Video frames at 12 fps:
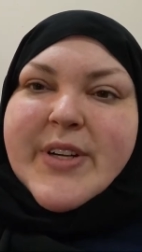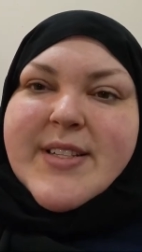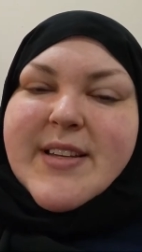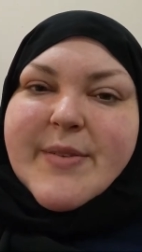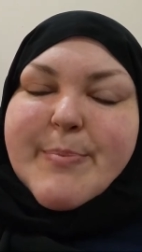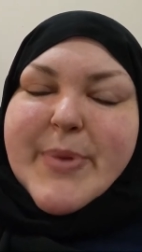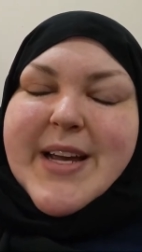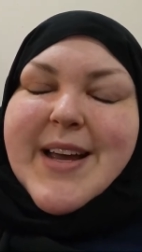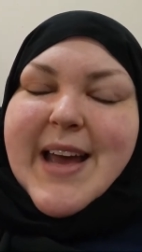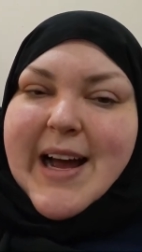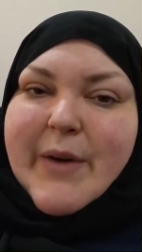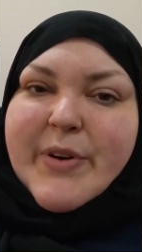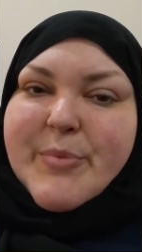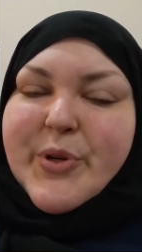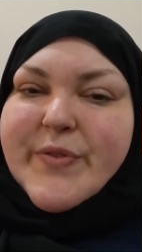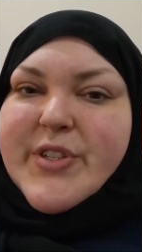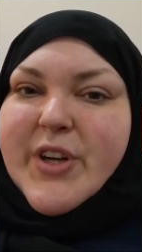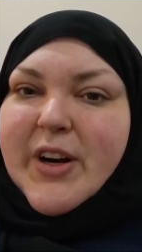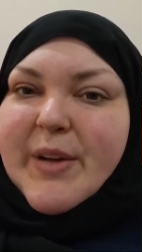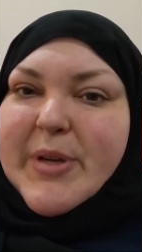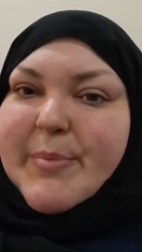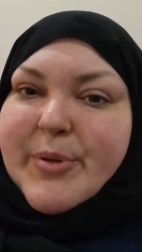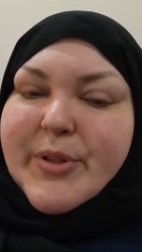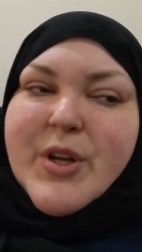It's a big coward move to target
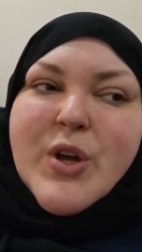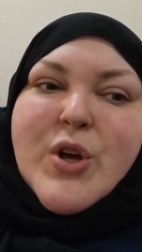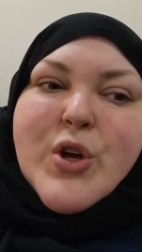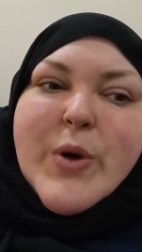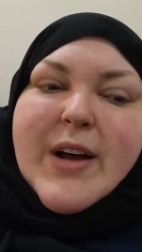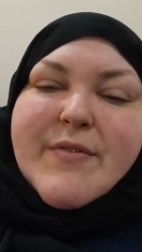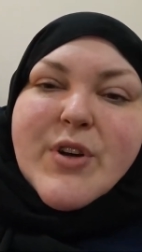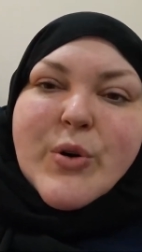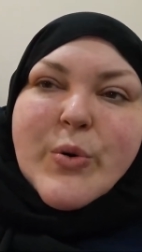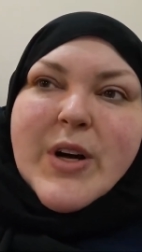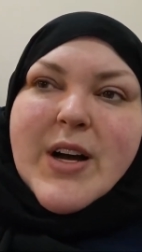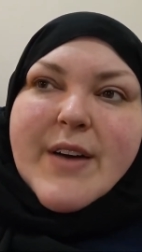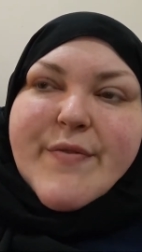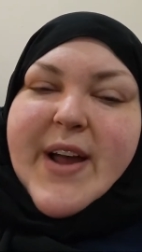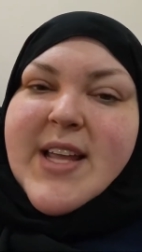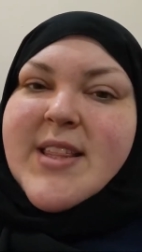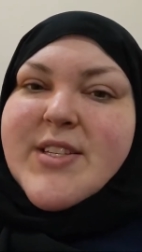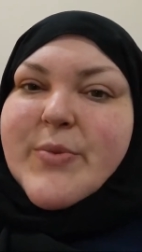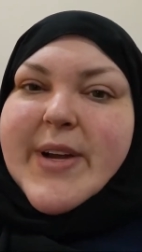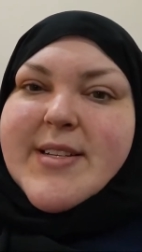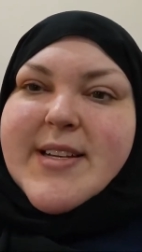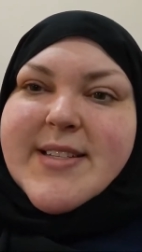people who have no fight in this race.